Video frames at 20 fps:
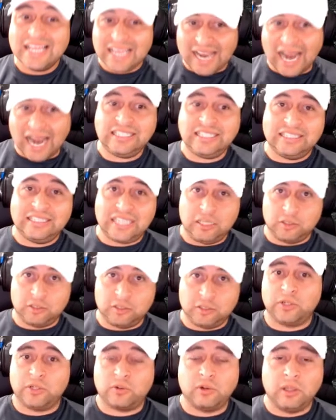I think that looks
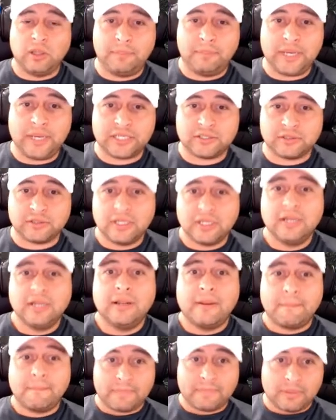pretty cool on pictures,
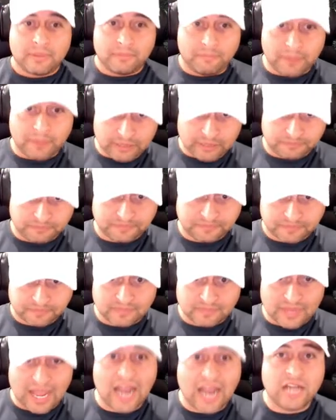but
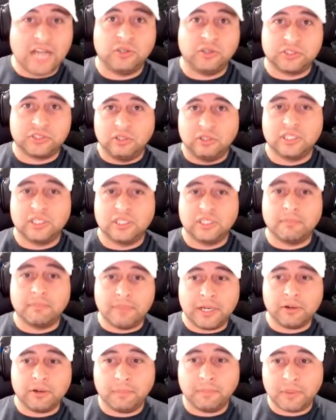I know it's gonna look even
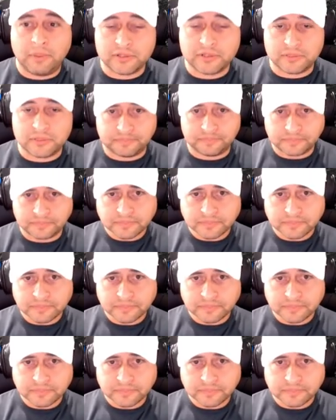better in person.